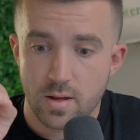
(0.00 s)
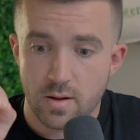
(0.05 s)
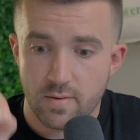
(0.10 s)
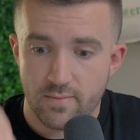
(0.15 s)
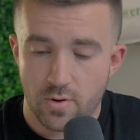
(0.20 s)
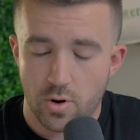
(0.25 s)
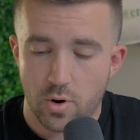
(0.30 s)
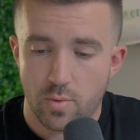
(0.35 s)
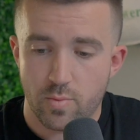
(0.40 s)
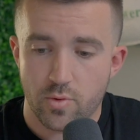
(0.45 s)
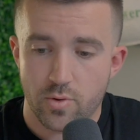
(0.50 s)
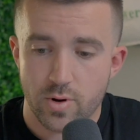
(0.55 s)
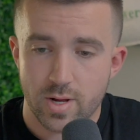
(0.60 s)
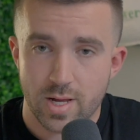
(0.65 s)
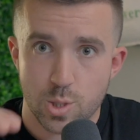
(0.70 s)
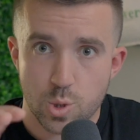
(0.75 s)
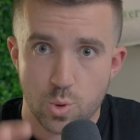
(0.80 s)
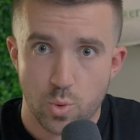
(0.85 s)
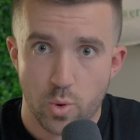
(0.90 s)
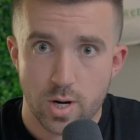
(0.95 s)
for home brewing
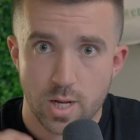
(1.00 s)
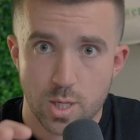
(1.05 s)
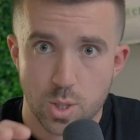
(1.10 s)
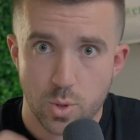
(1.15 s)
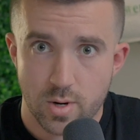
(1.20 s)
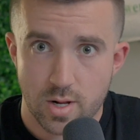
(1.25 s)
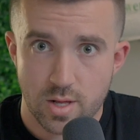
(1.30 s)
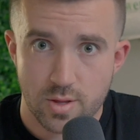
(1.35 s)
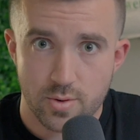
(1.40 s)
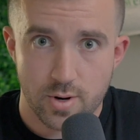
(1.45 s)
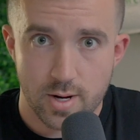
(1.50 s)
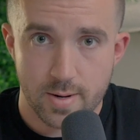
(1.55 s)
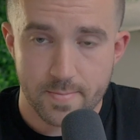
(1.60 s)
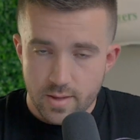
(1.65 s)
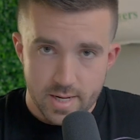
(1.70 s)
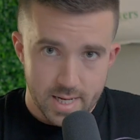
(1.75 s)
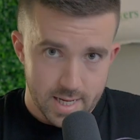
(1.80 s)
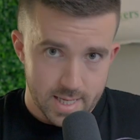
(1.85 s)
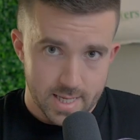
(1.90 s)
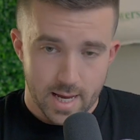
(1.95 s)
in 2023.
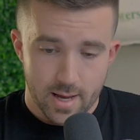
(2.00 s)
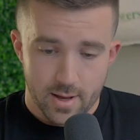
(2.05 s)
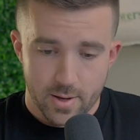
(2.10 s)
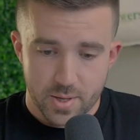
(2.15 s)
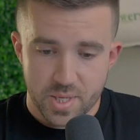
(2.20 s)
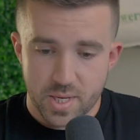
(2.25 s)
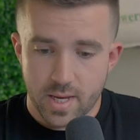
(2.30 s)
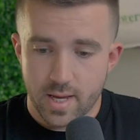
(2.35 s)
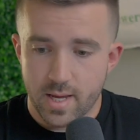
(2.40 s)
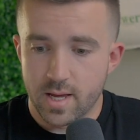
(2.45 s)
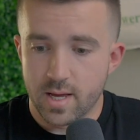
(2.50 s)
The details.